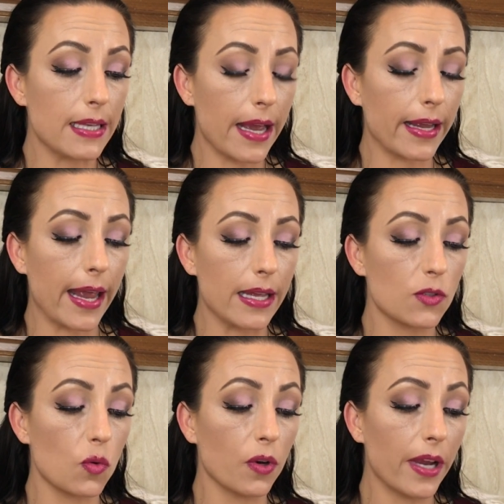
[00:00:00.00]
neck,
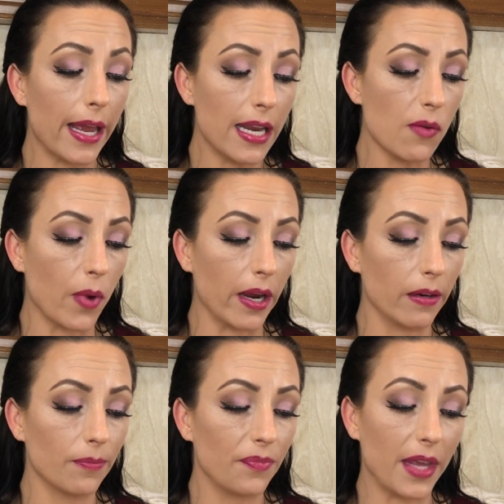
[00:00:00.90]
hands, or
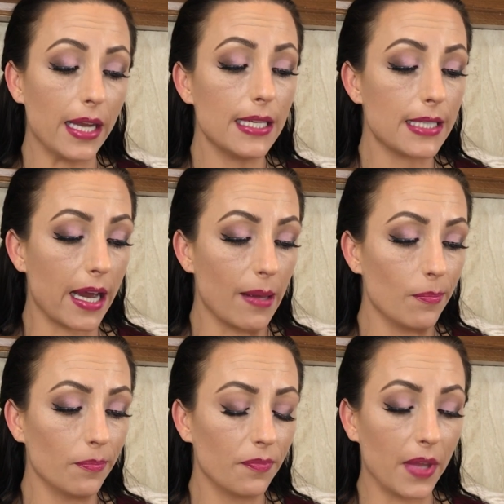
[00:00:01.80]
anywhere, anytime,